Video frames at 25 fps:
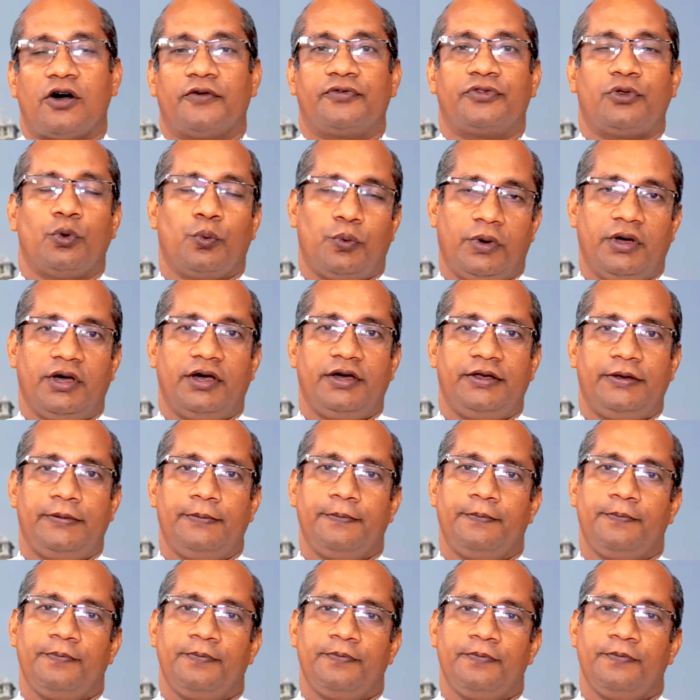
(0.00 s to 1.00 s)
of the word.
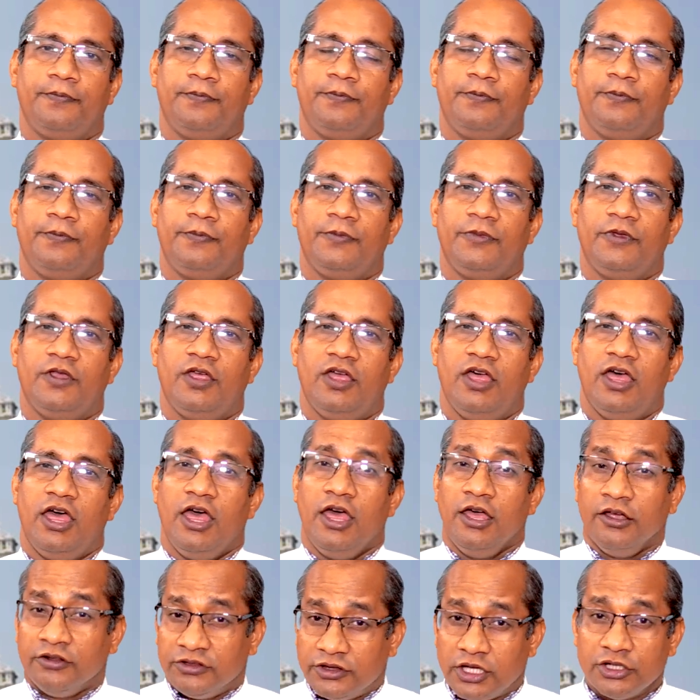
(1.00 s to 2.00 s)

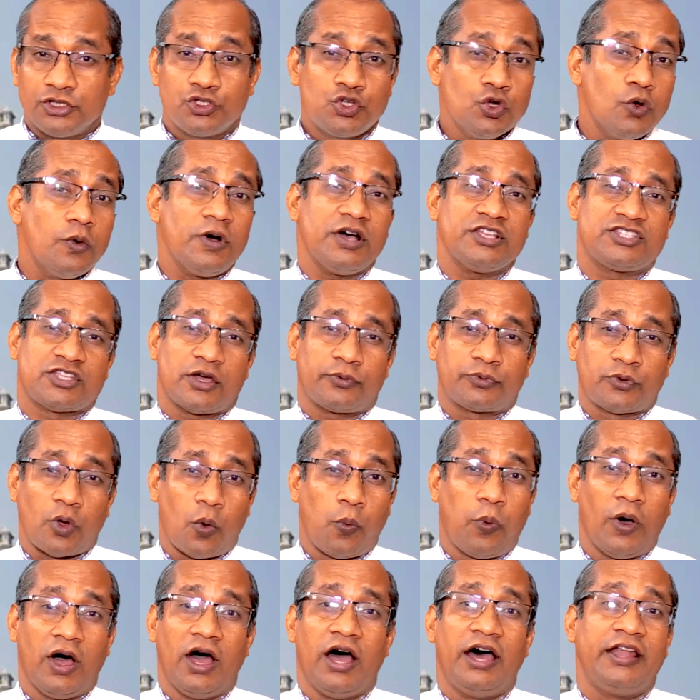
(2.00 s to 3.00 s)
The doers of the
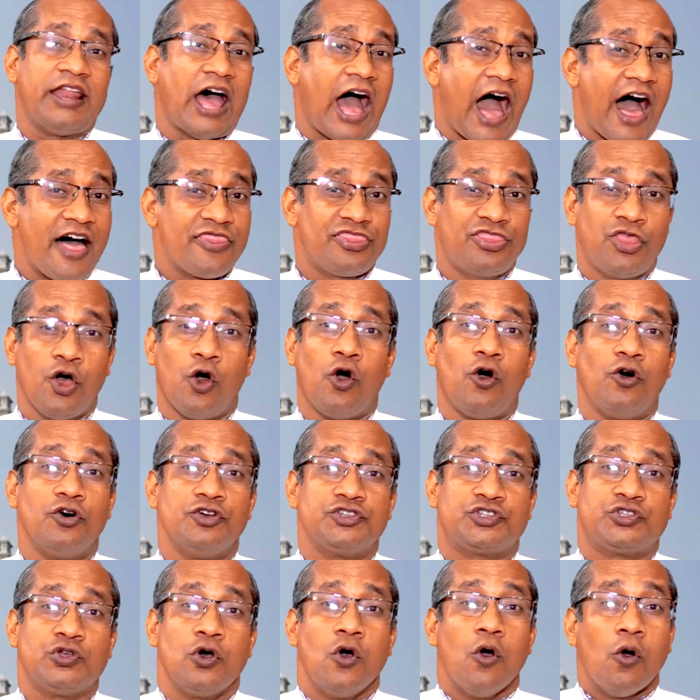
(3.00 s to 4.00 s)
word are
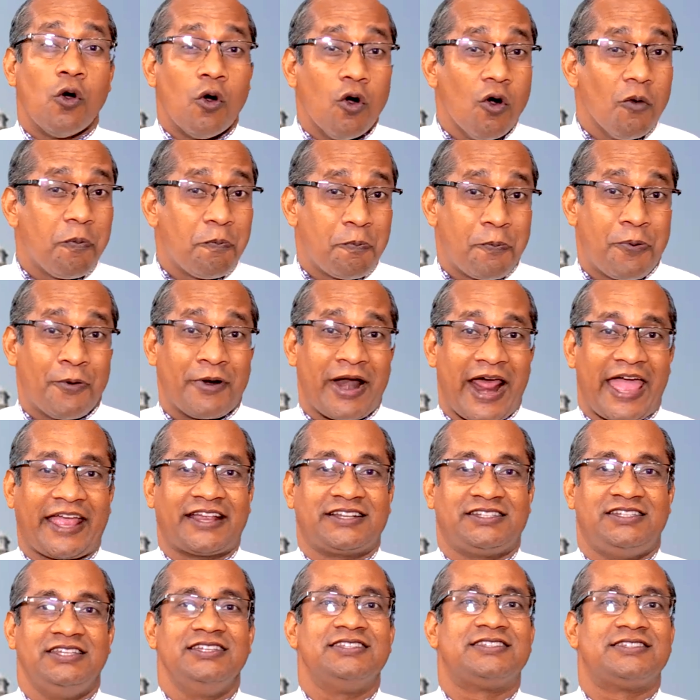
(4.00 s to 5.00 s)
those who
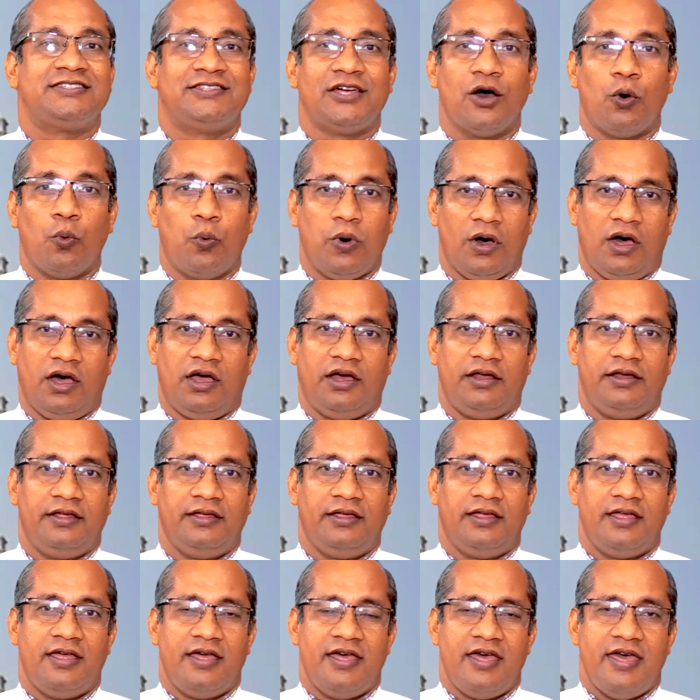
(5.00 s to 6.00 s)
practice the
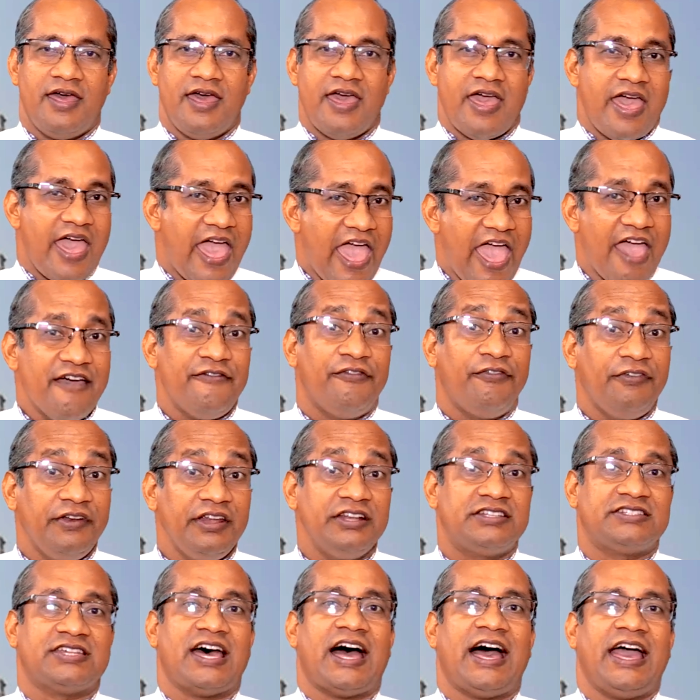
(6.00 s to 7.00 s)
word
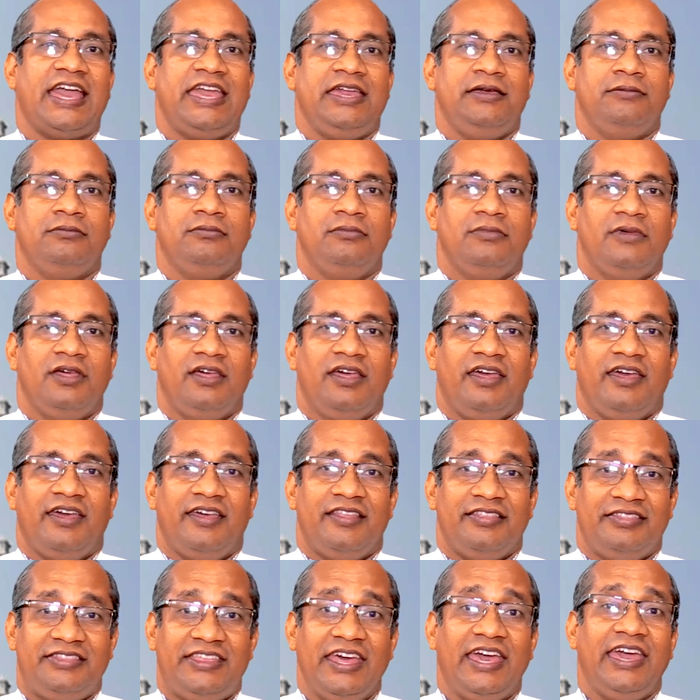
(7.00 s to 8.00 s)
every time
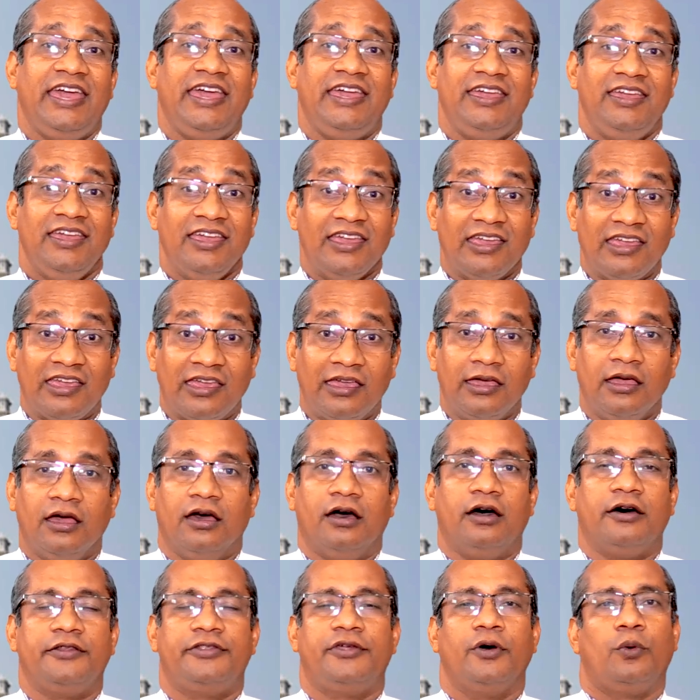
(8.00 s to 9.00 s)
they
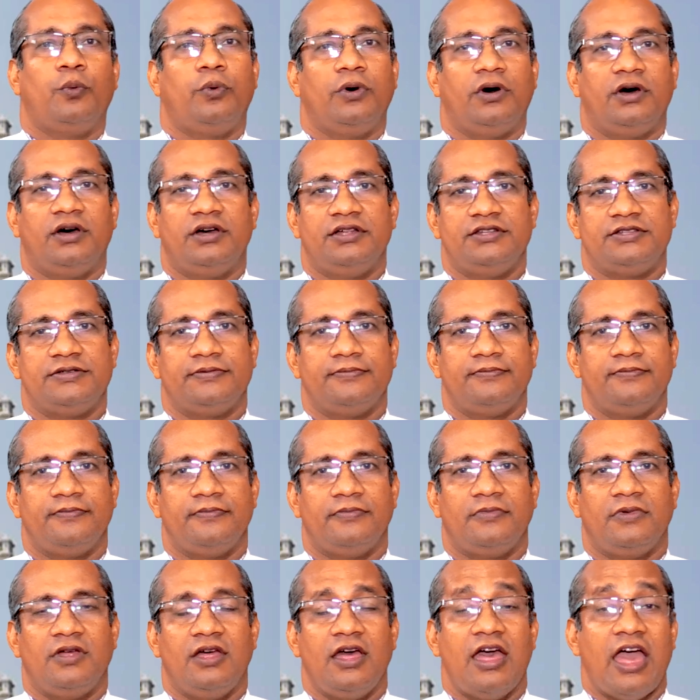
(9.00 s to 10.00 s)
hear the word
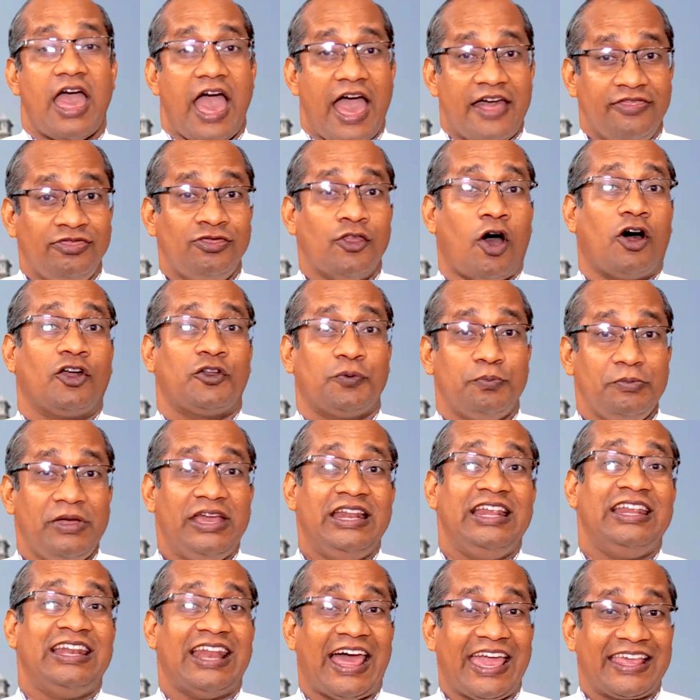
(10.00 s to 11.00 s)
and not
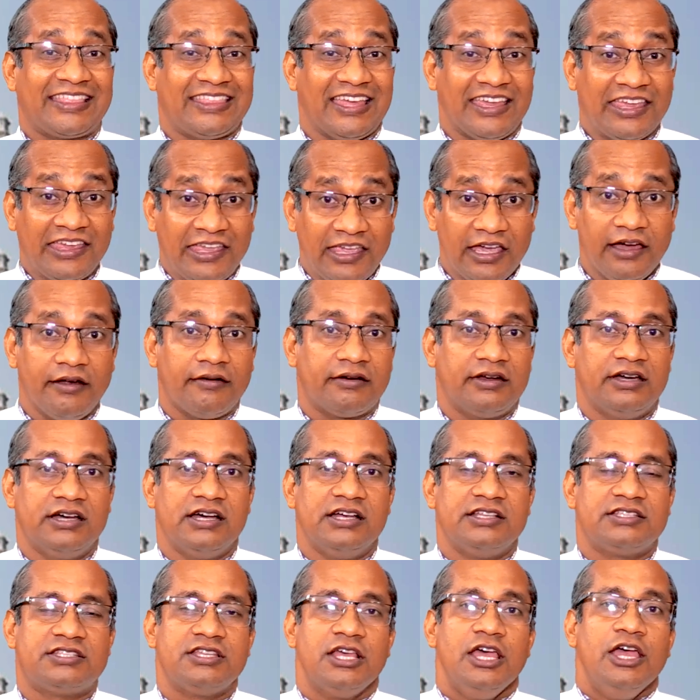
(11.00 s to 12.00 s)
merely like the
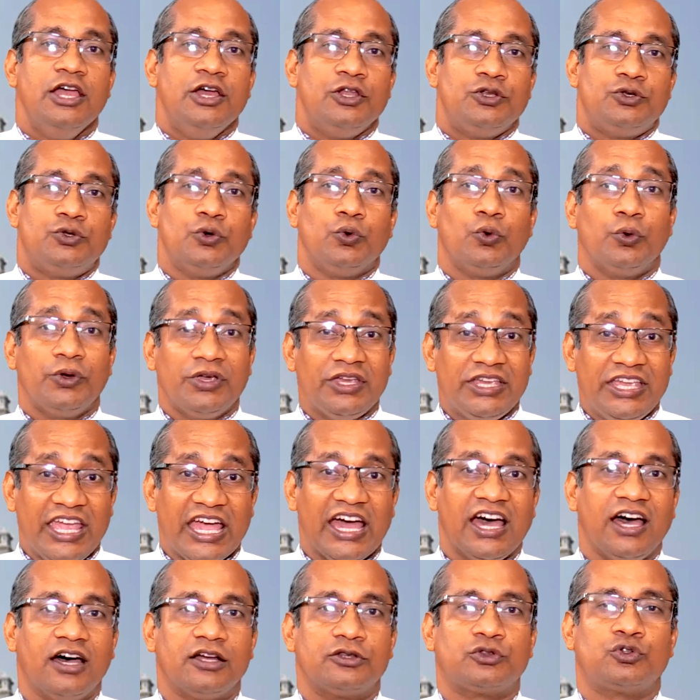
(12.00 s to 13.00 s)
hearers to
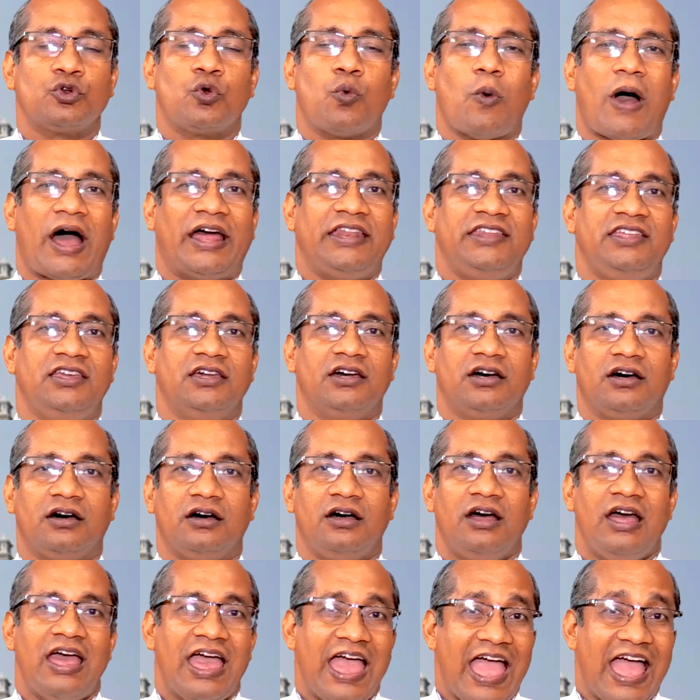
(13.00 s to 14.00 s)
hear through one
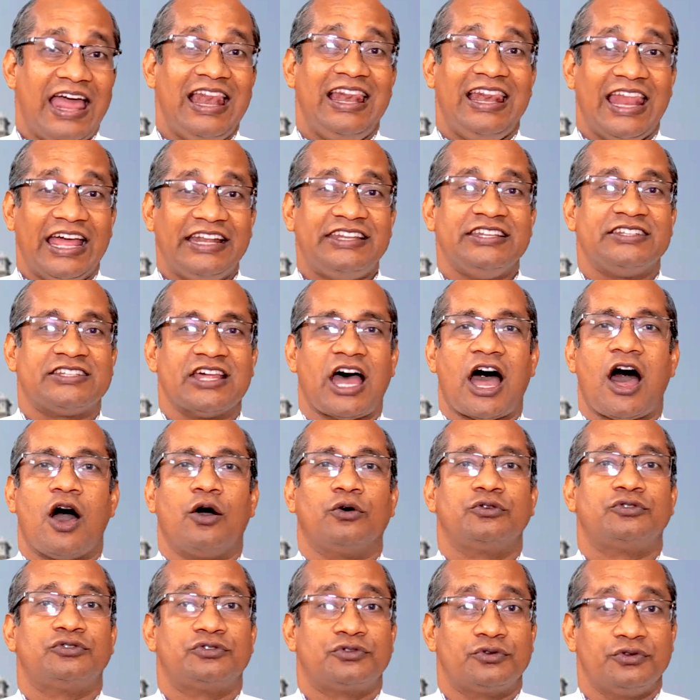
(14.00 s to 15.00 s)
ear and let it
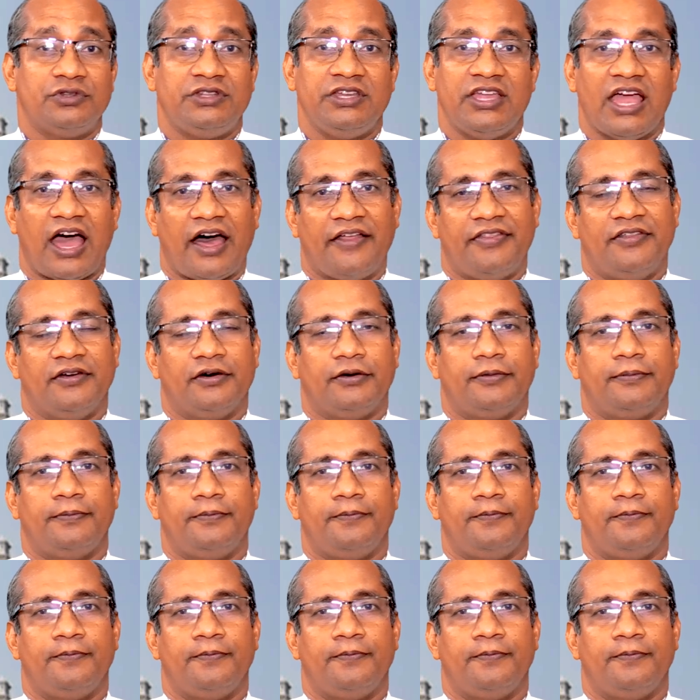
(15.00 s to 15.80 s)
out through the other.